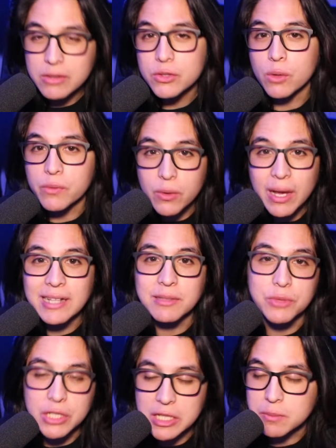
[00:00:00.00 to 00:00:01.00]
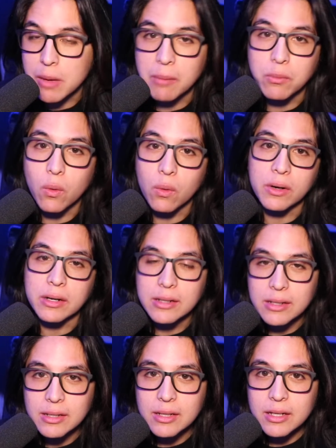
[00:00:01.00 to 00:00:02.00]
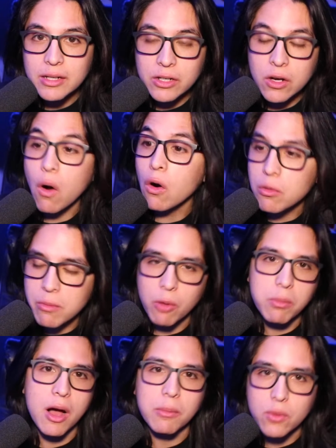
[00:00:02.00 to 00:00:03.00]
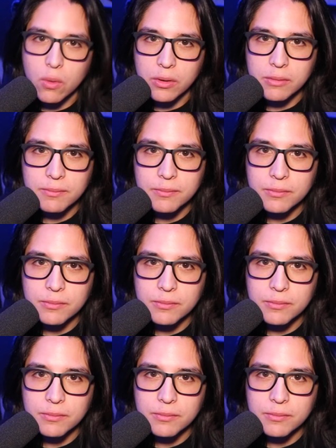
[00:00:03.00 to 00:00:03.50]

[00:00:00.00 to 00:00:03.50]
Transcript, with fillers: So if you got some cheese popcorn, caramel popcorn,